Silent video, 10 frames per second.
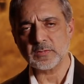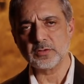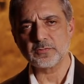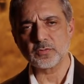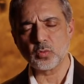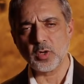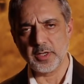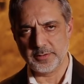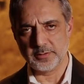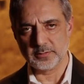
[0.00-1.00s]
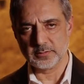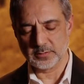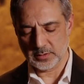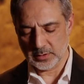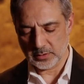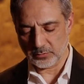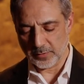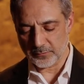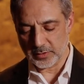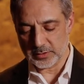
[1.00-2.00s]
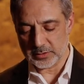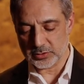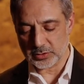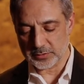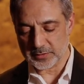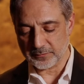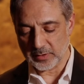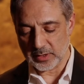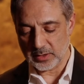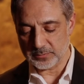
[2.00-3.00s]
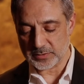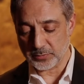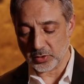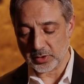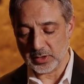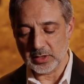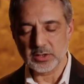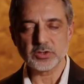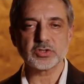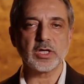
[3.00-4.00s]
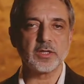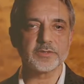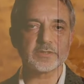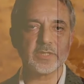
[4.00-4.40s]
For one, Reverend Joseph Naayem's book, Shall This